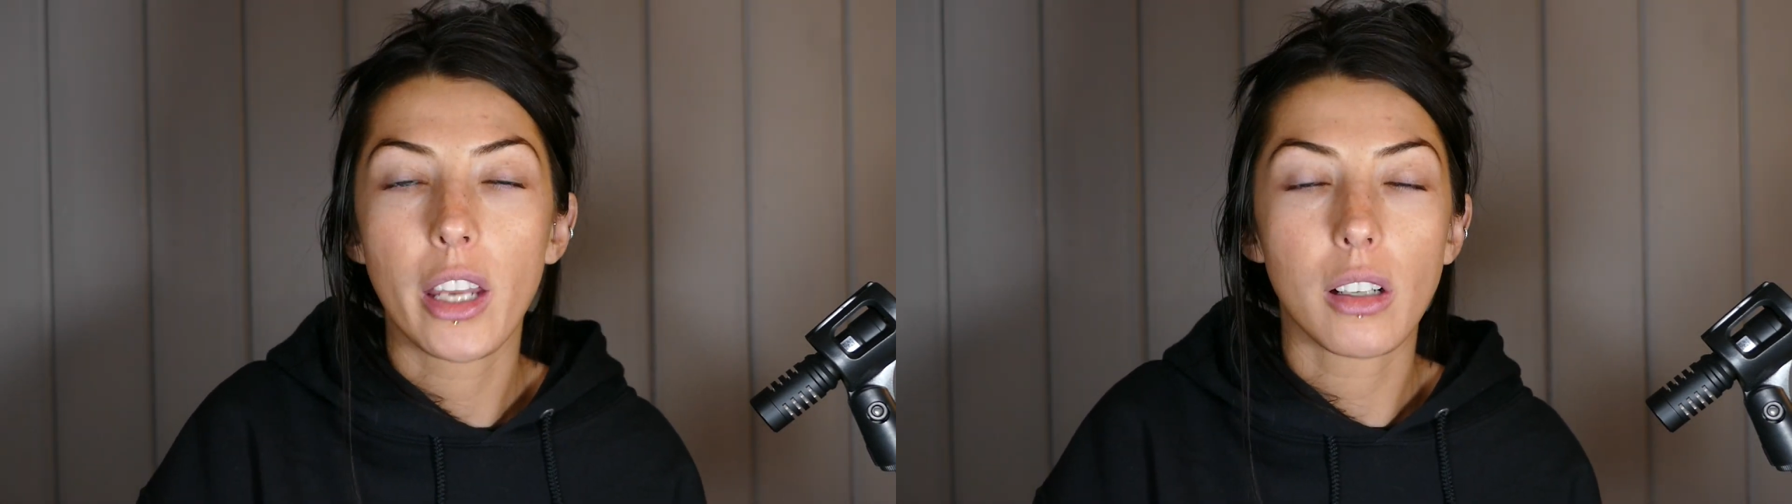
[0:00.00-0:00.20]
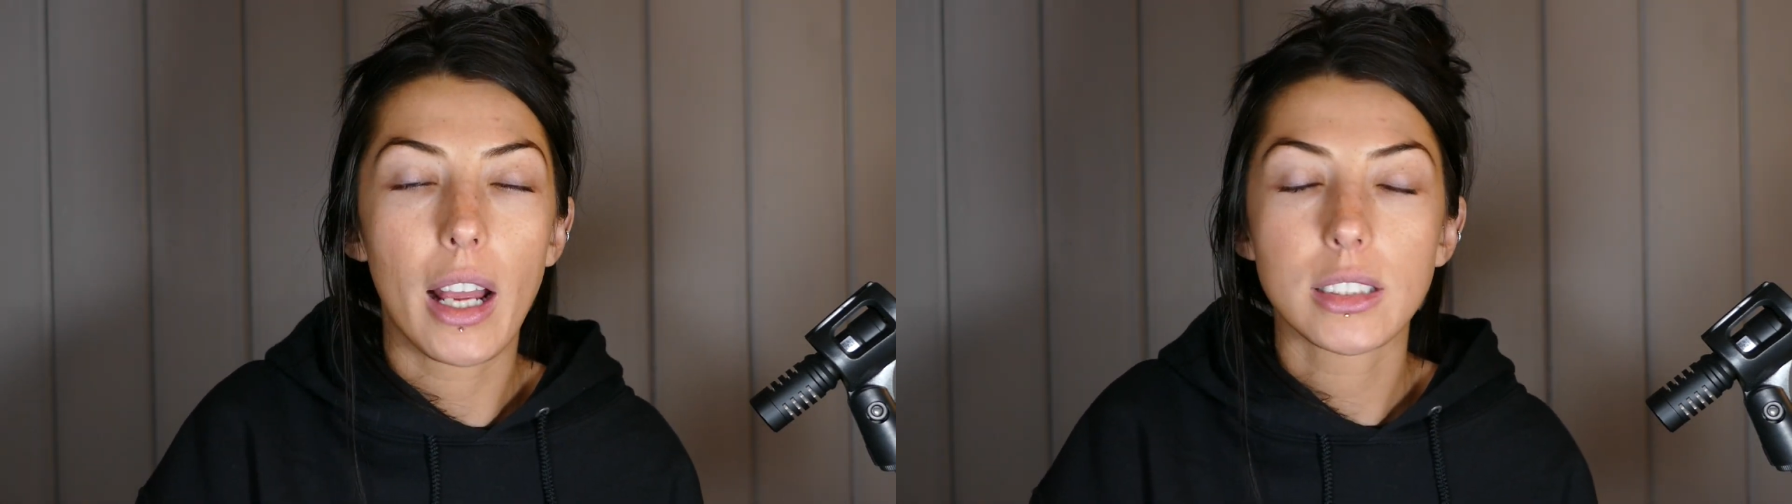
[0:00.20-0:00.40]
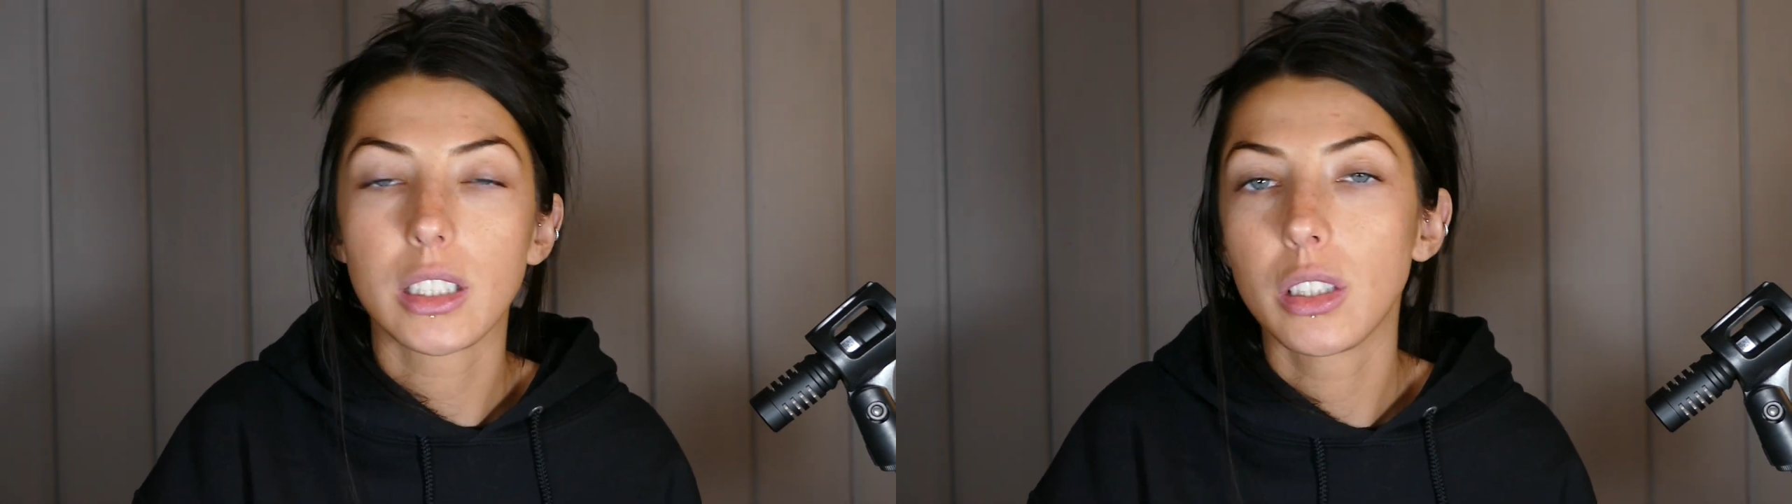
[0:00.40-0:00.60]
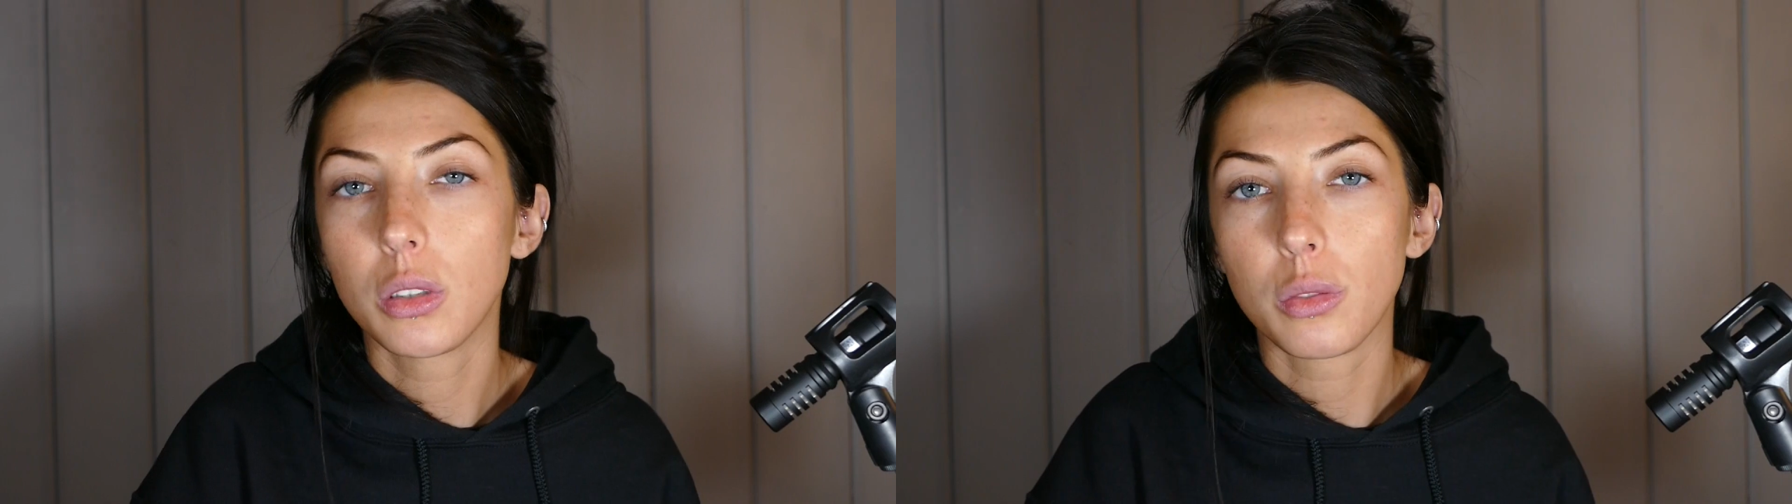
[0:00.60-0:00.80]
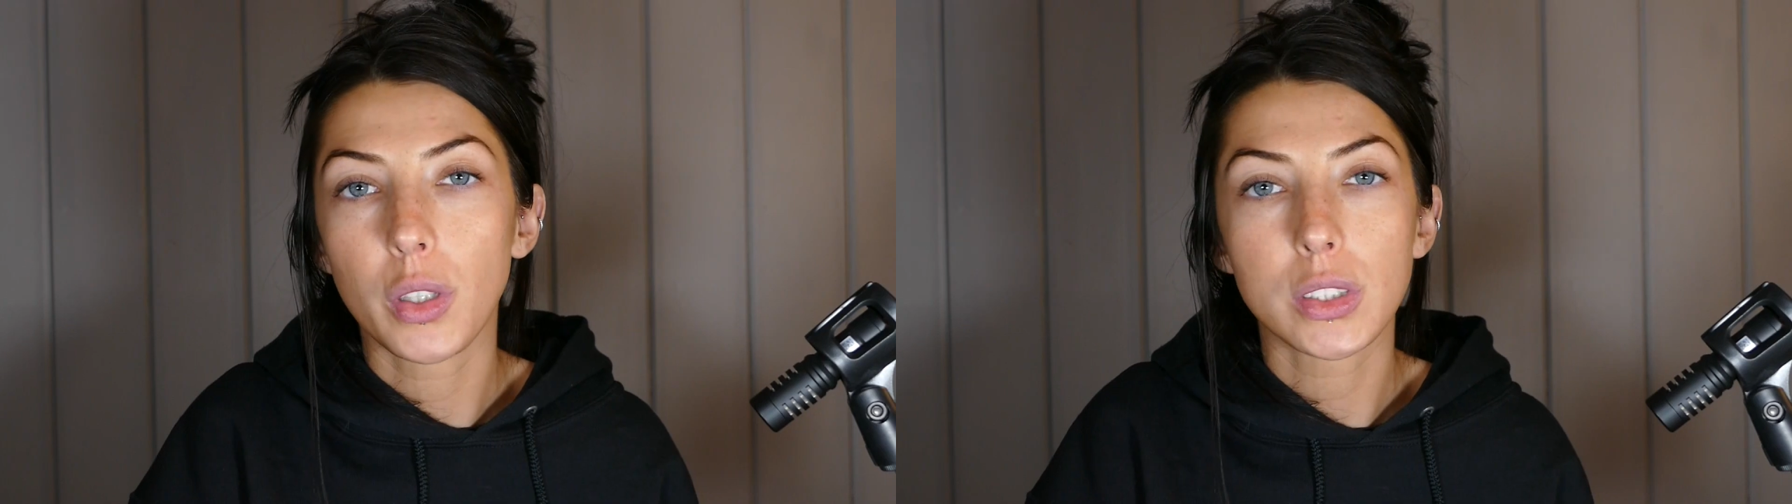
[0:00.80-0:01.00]
and you're asking the
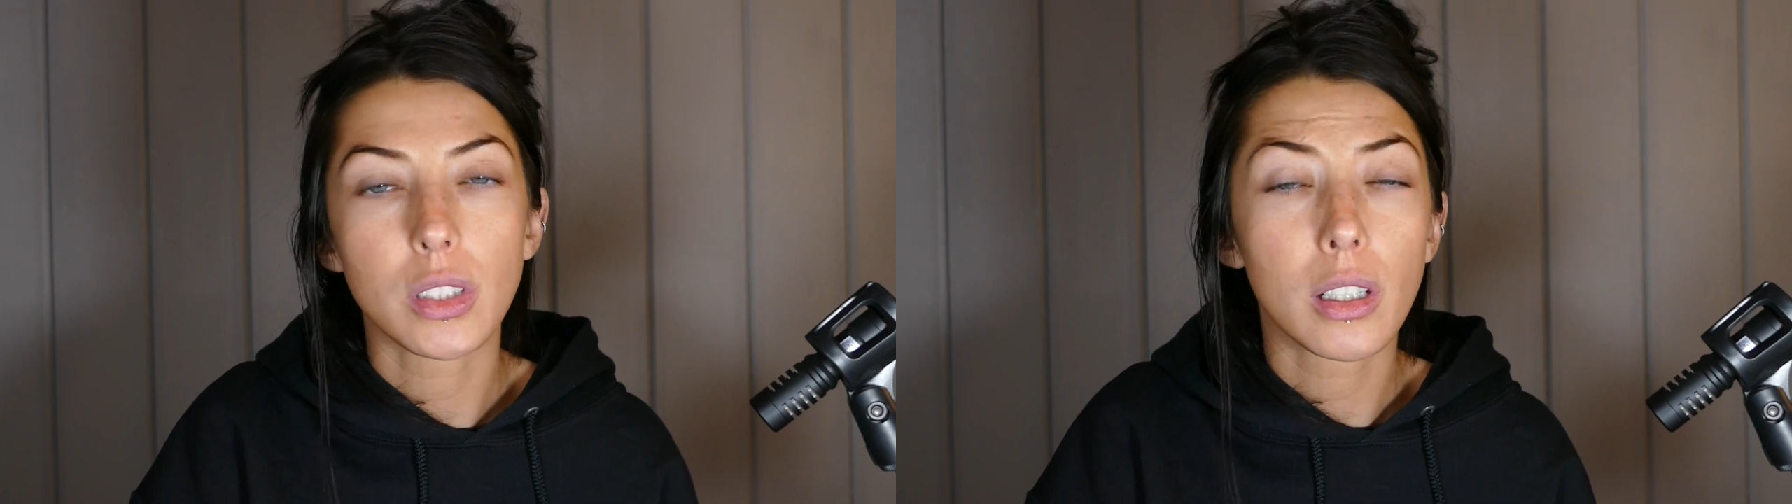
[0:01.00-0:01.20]
universe